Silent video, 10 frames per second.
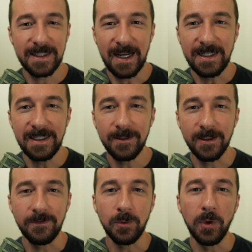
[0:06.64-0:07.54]
than ideal
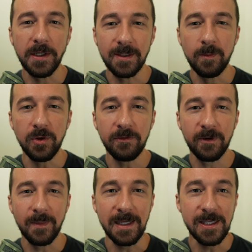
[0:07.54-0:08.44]
if you would like to boot
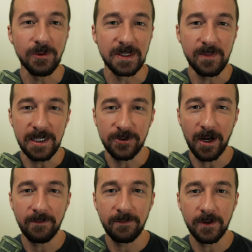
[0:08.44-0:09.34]
from a U S B
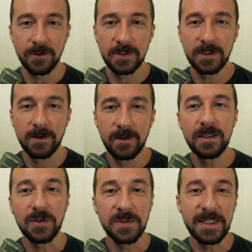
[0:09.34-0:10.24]
drive first.
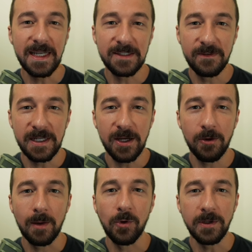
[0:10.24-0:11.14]
So in today's
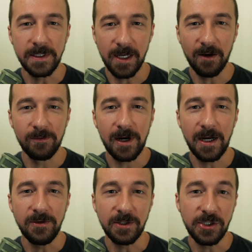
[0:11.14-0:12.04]
video, I'm going to cover how
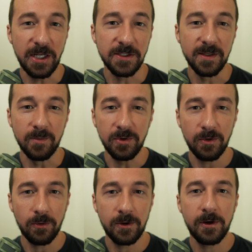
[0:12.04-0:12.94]
you can change the boot
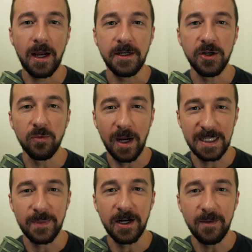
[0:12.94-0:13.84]
order on your
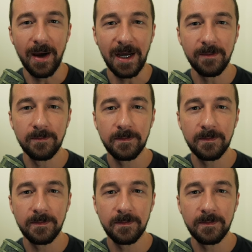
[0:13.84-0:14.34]
Raspberry Pi.